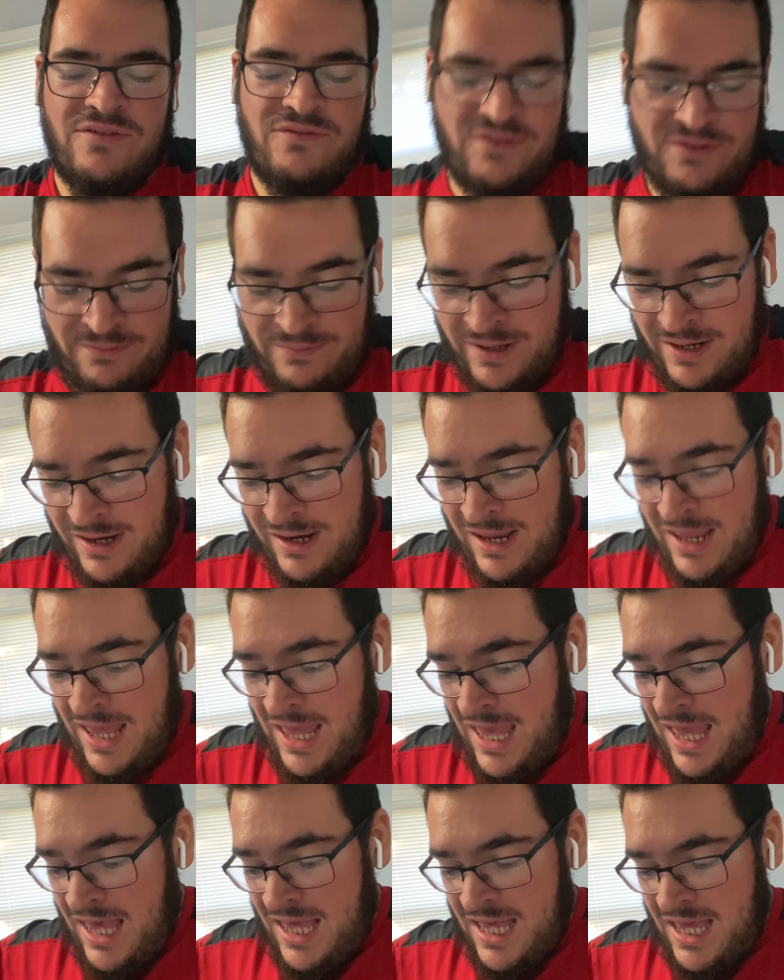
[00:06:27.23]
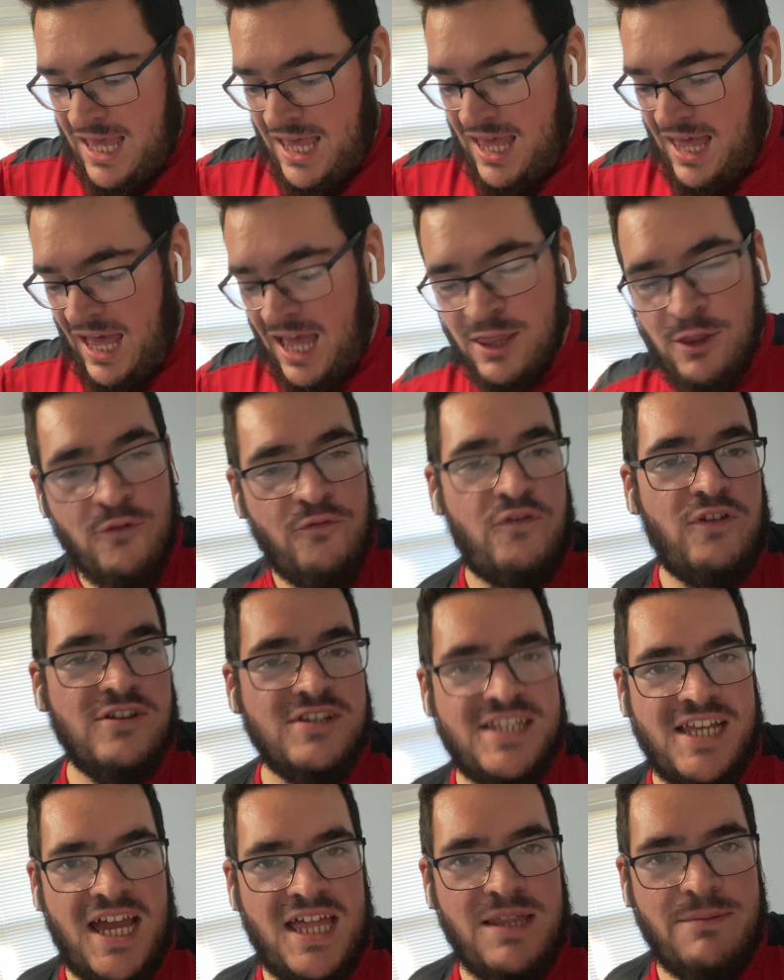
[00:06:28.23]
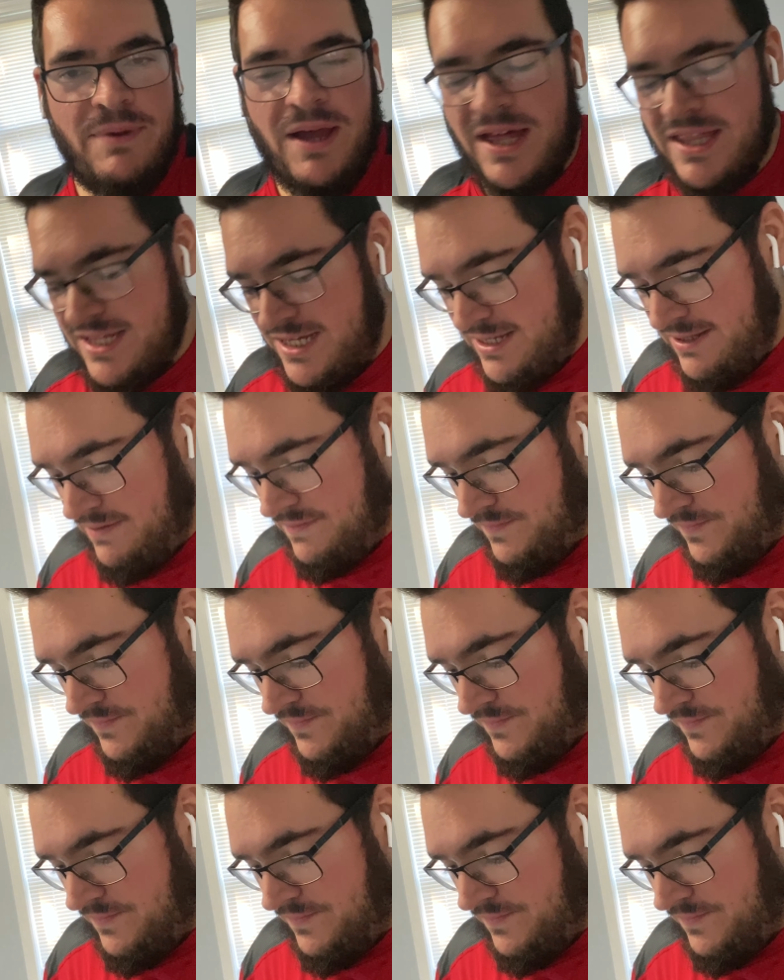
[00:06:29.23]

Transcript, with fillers: them. I don't feel sad about it